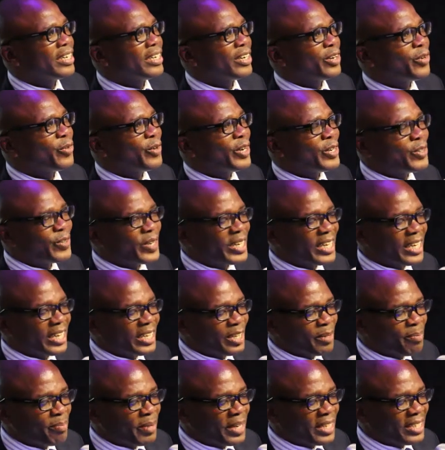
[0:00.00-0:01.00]
when you get
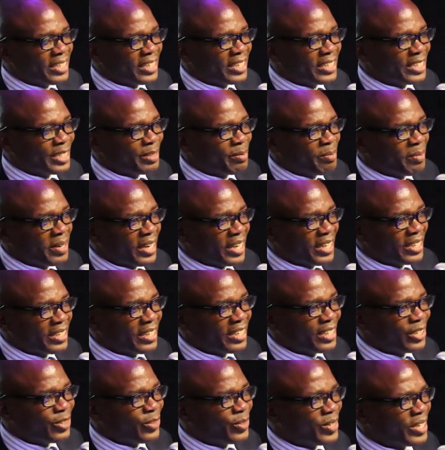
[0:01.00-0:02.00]
a partnership like
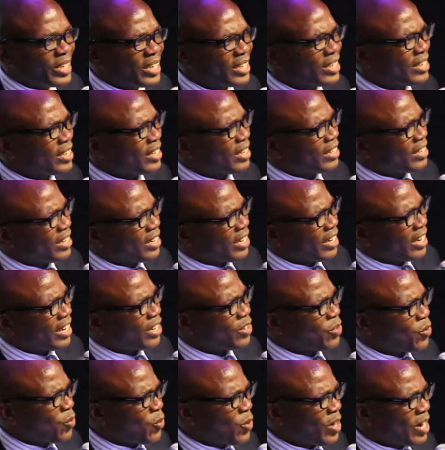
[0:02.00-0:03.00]
that, you get kind of
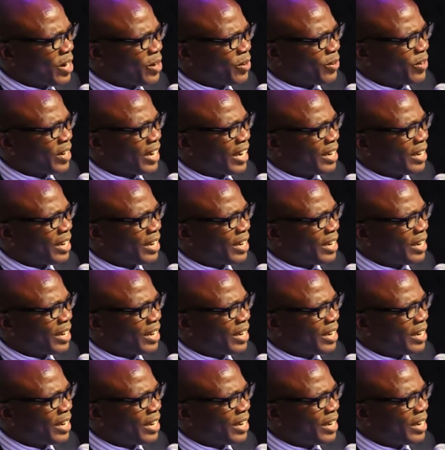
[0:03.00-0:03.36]
like, wow,